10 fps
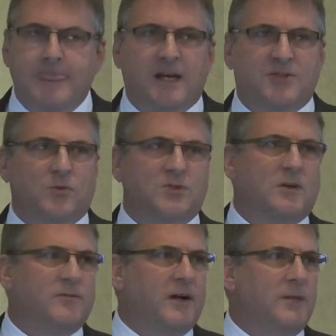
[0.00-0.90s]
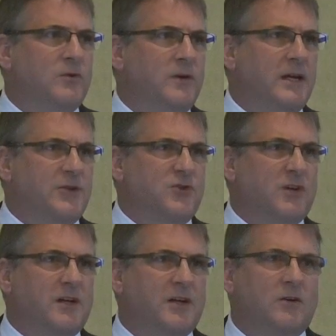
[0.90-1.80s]
It's also available
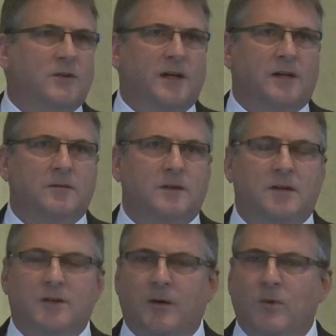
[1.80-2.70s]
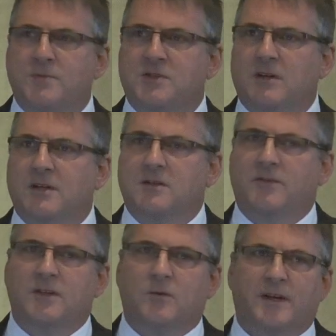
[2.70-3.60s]
electronically on our website, so if
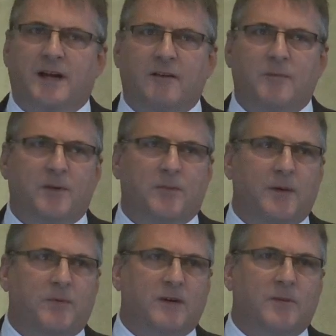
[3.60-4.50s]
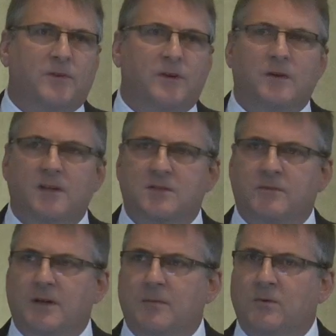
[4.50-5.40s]
you don't want to carry a bit of paper around with you, it's
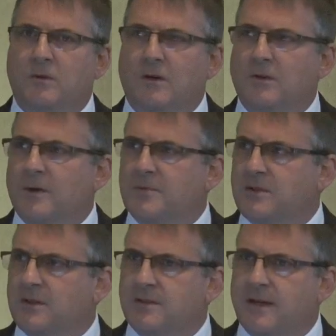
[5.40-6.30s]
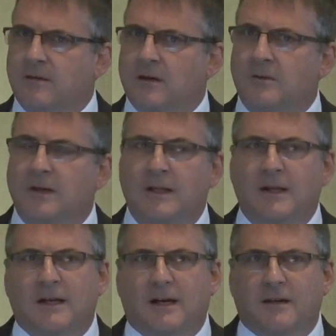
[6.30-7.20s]
available on the website to download.
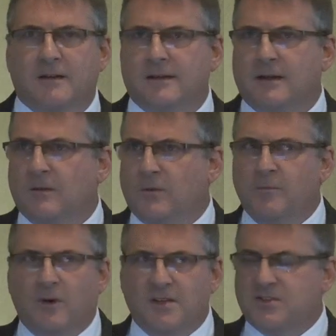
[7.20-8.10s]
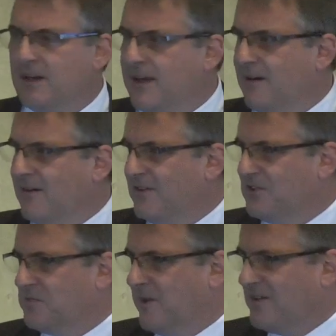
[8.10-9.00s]
And we might sell out, I
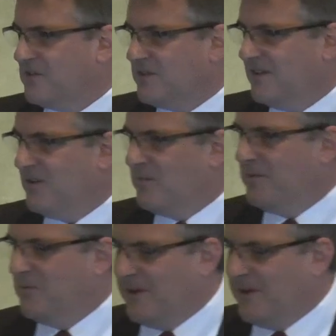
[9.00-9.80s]
suspect, because I've seen a lot of people